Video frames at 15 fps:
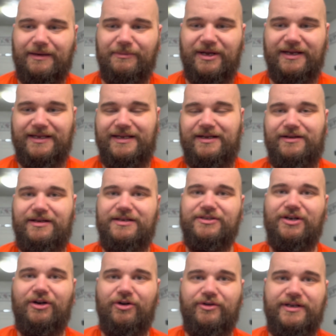I'm not getting any
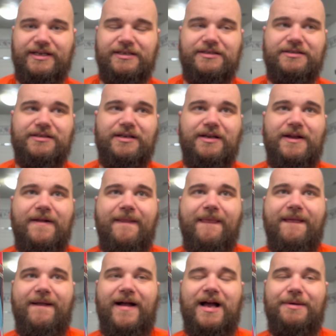tartness
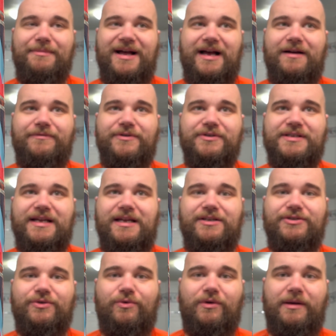aftertaste,